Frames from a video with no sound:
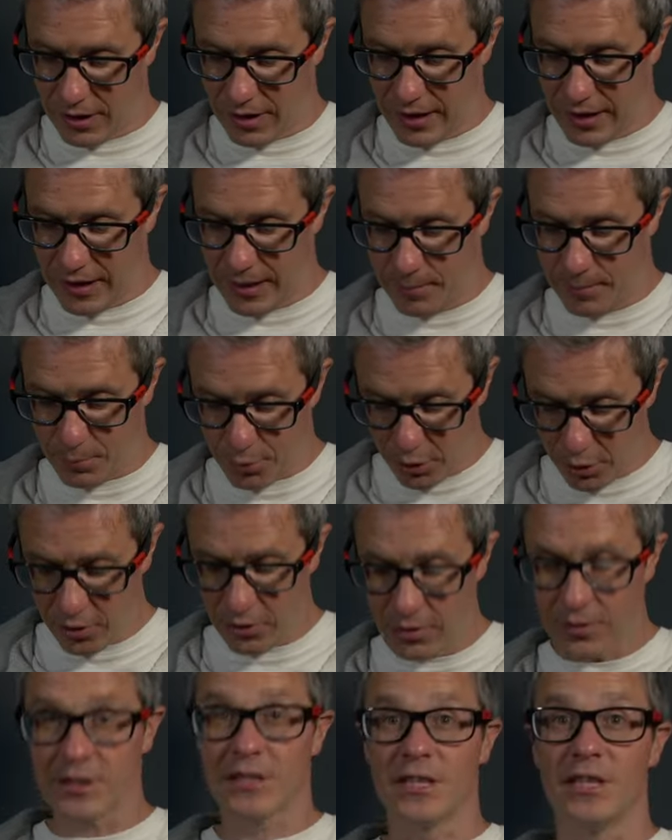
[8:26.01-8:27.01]

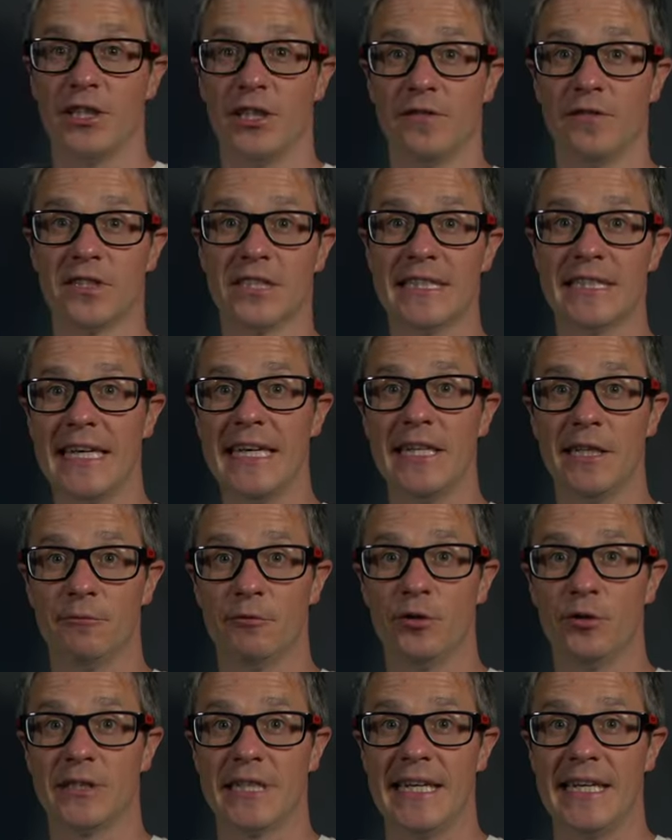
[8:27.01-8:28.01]
product, you've seen the
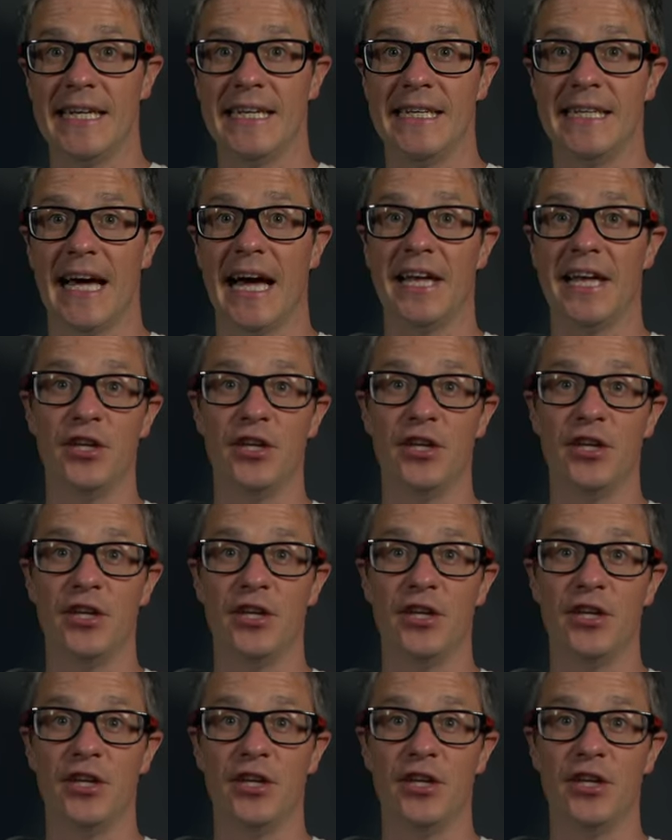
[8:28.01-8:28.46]
routine.